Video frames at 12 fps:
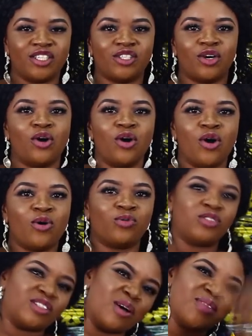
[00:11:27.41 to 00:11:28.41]
You know,
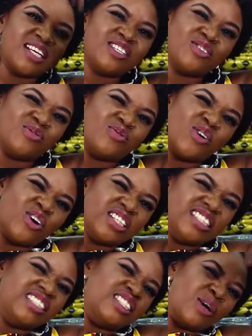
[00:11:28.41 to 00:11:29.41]
some things you've
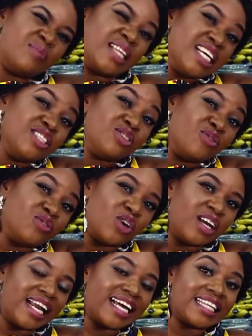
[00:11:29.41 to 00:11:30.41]

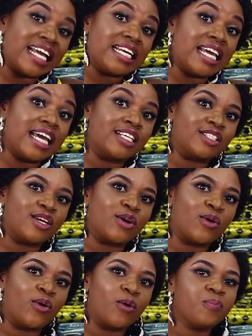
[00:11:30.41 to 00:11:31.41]
done like 10 years
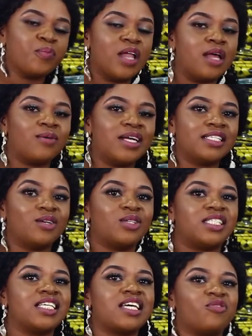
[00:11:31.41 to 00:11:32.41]
ago, when they
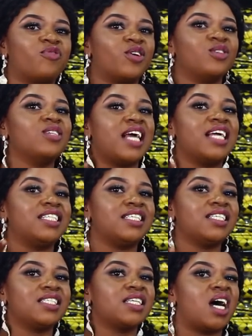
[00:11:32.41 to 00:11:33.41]
will dig it for you like this.